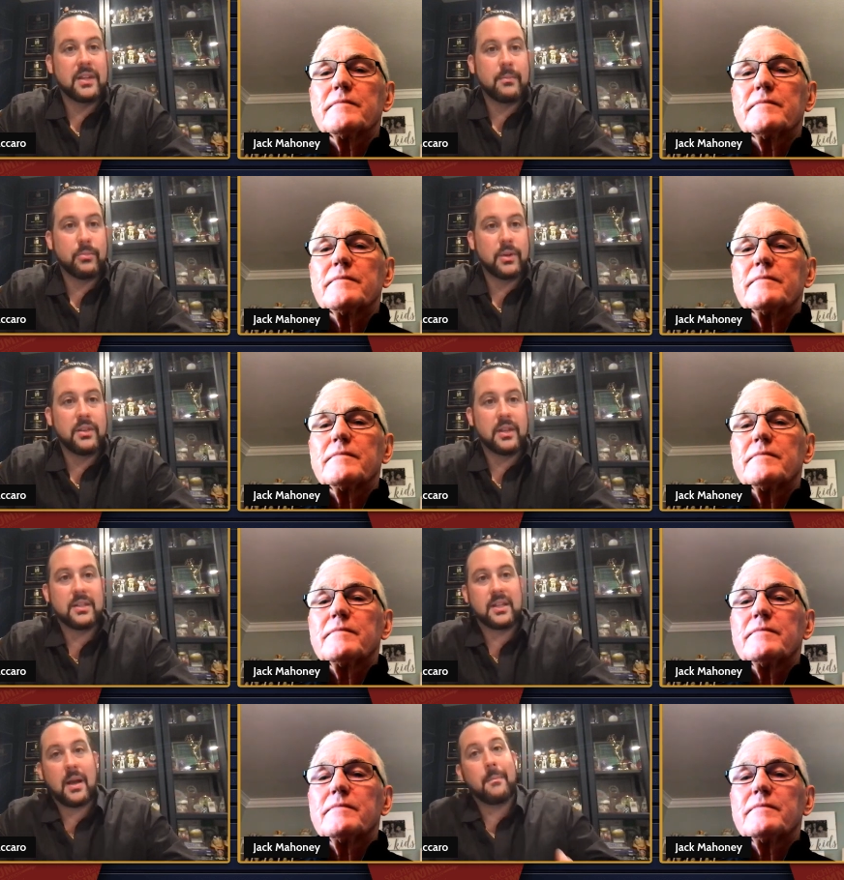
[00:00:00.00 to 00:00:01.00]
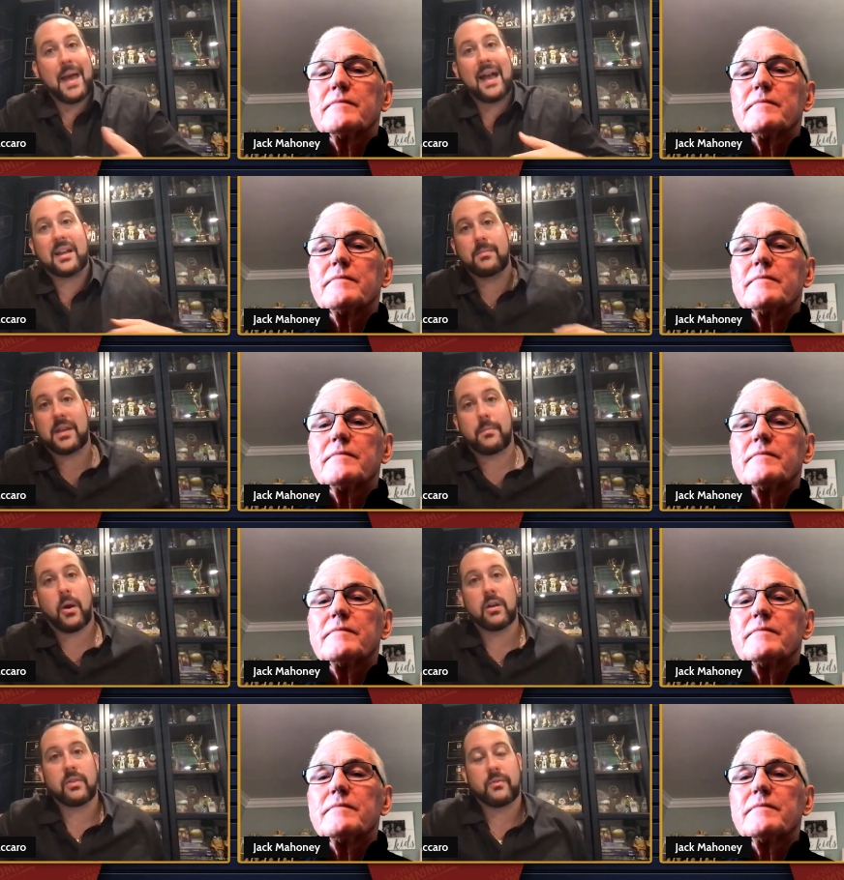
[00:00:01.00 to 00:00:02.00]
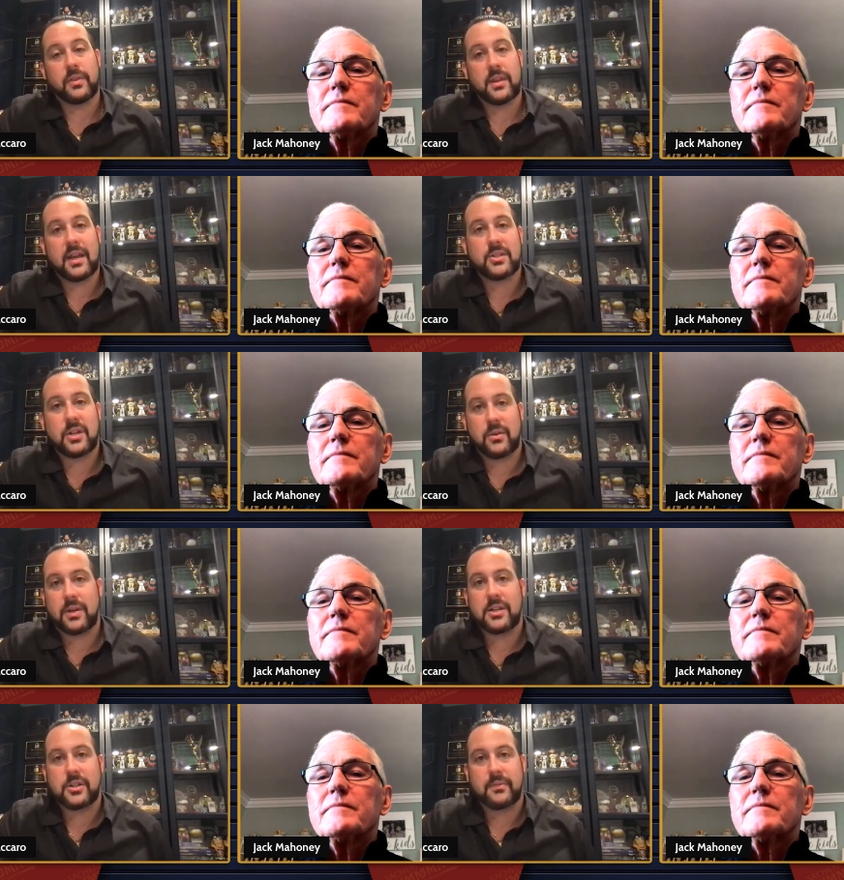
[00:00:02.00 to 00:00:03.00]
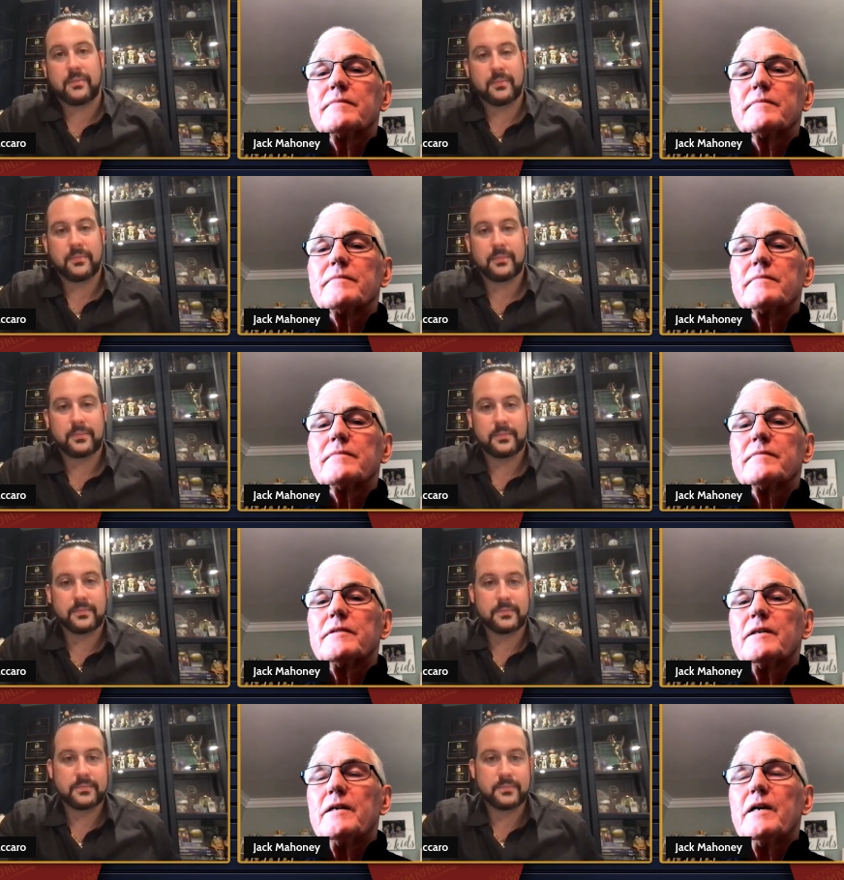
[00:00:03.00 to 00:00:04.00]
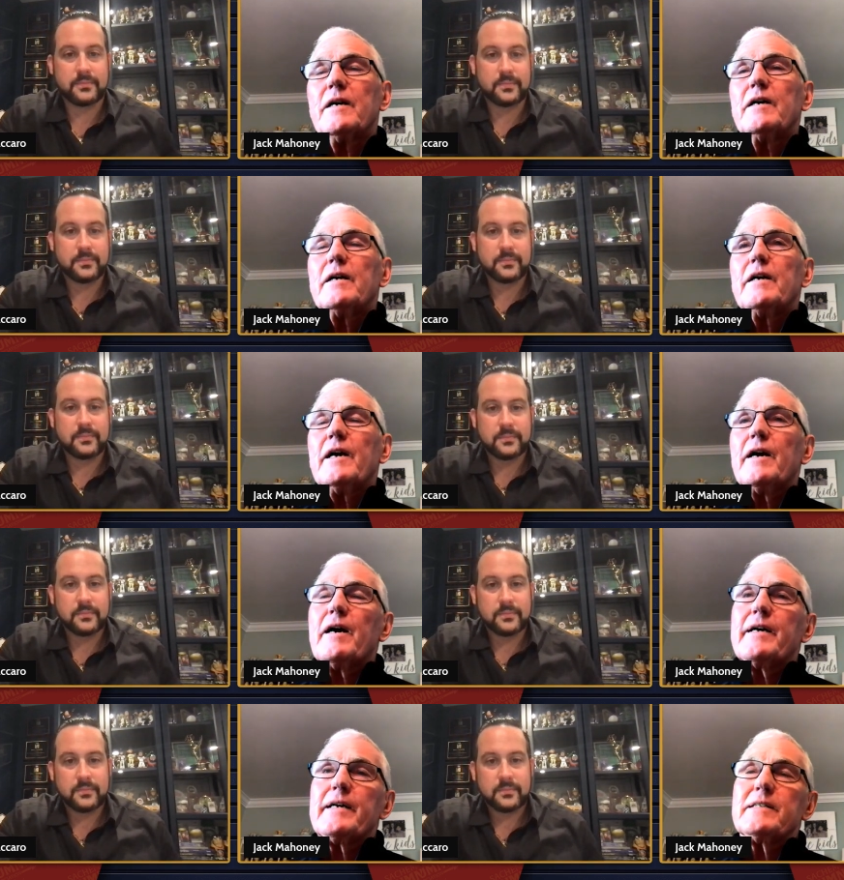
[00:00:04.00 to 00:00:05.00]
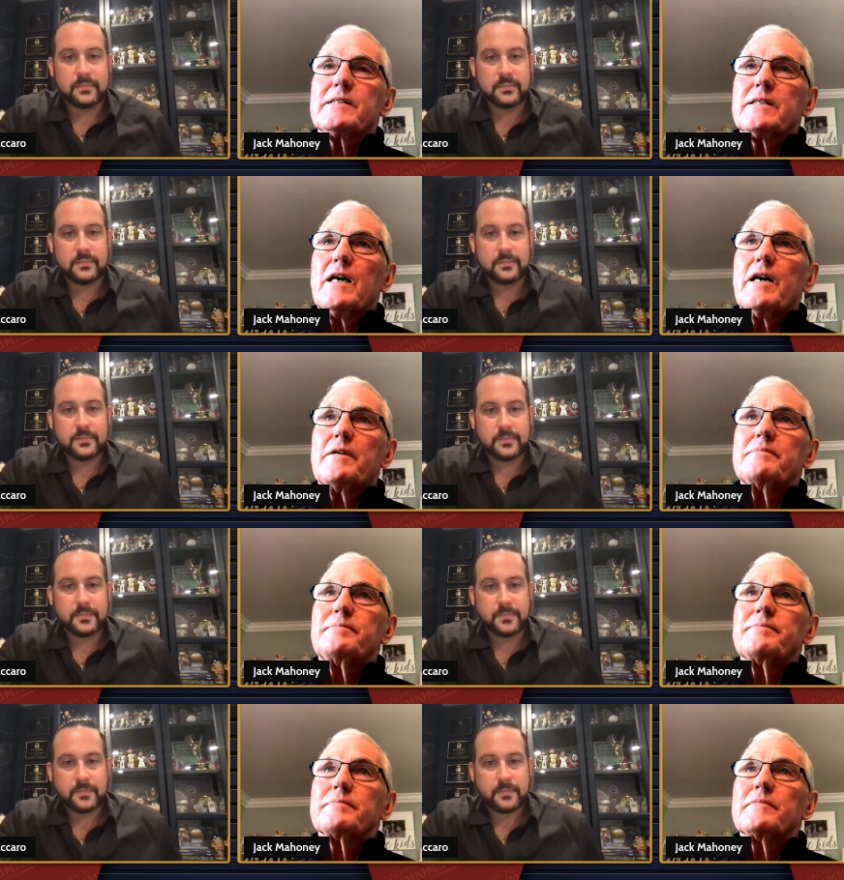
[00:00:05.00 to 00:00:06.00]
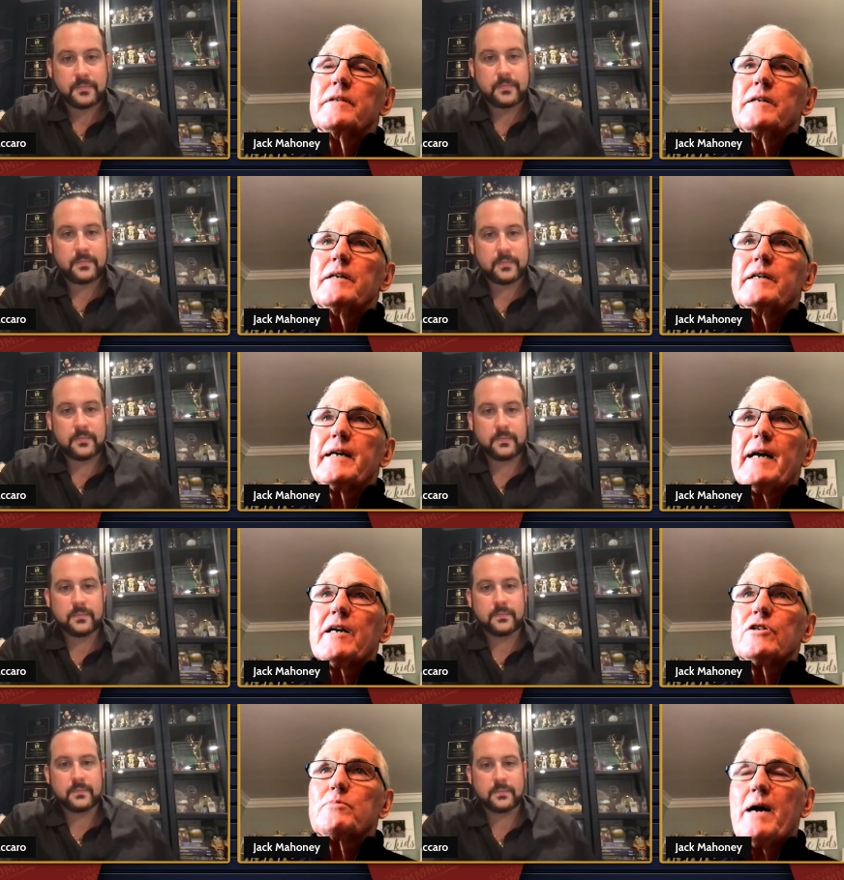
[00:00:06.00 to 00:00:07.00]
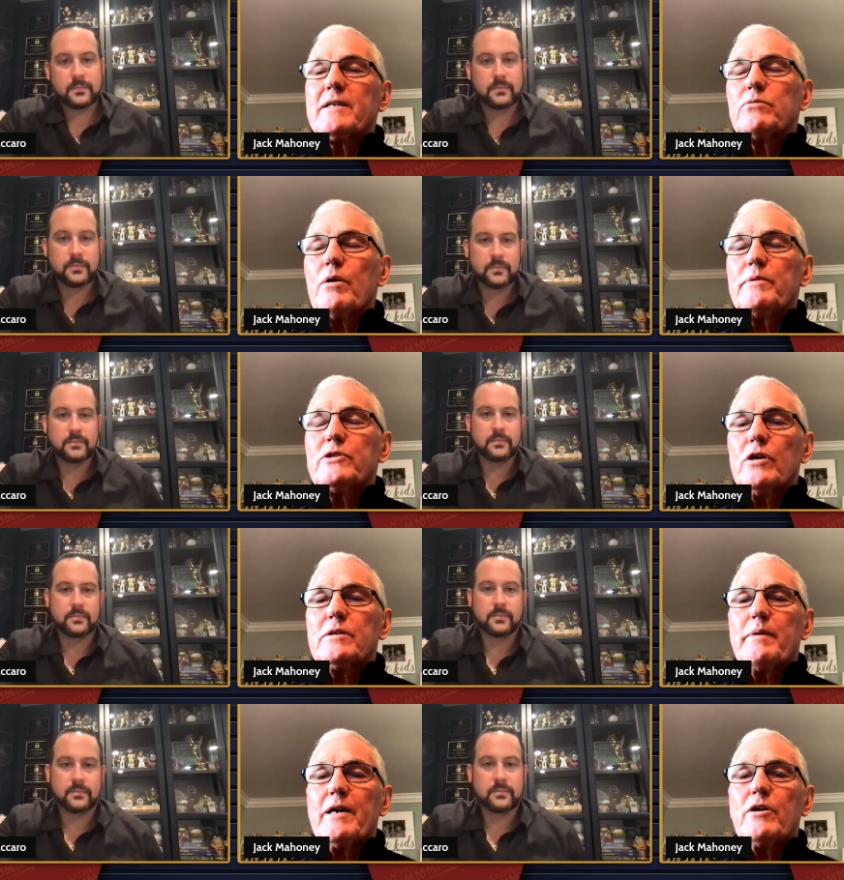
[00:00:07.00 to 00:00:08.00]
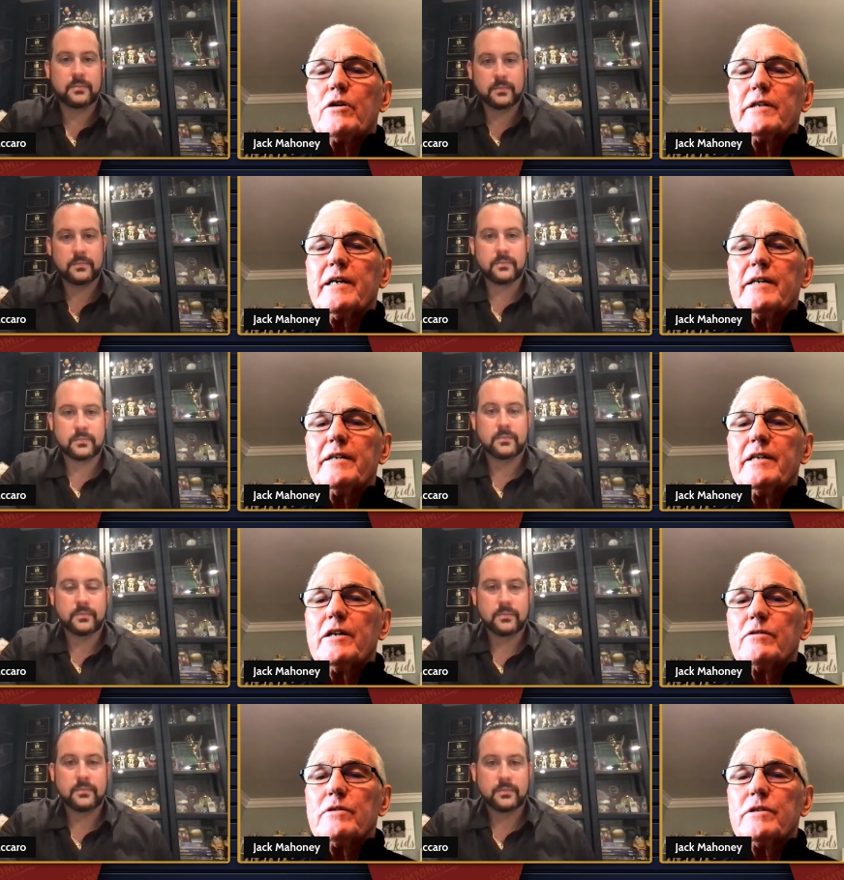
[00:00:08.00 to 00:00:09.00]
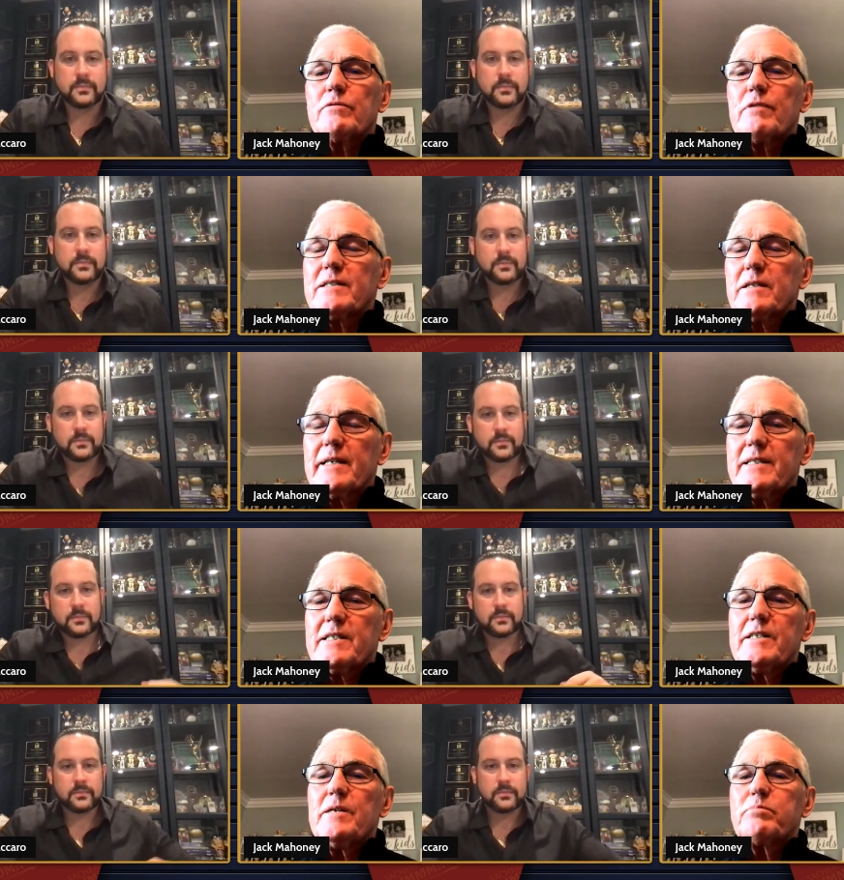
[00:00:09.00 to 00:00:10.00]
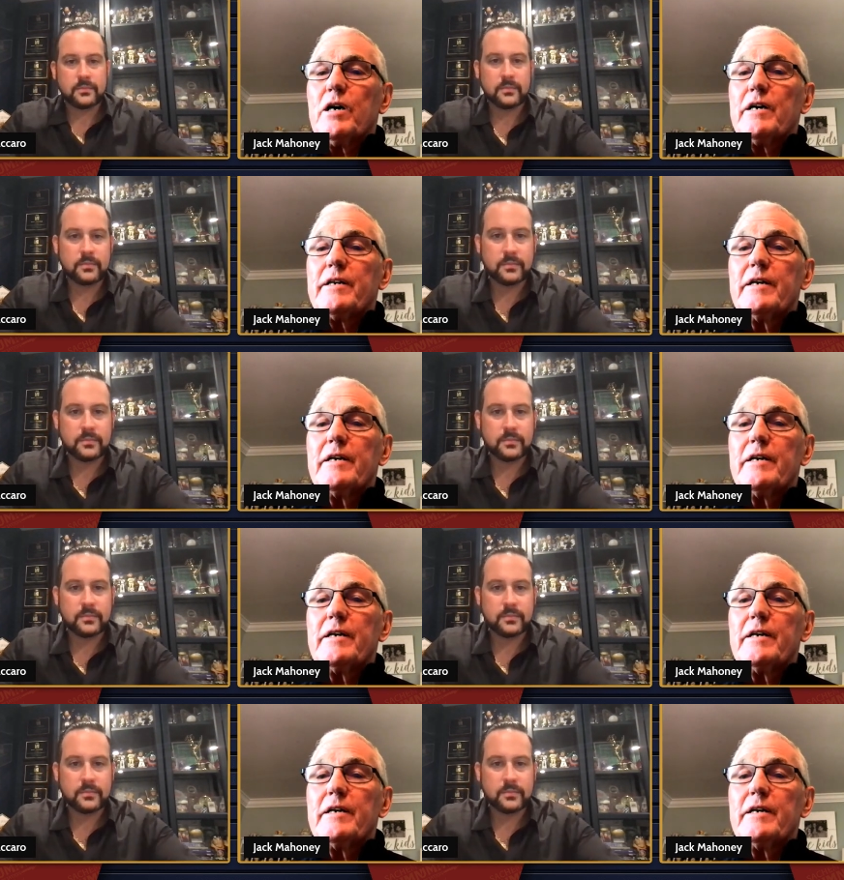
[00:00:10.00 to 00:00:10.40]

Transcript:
Speaker 1: it and breathed it to come back and be a part of it for the next generation.
Speaker 2: Yeah, I guess um, it kind of goes back to what we talked about earlier. You know, the wrestling gets in your blood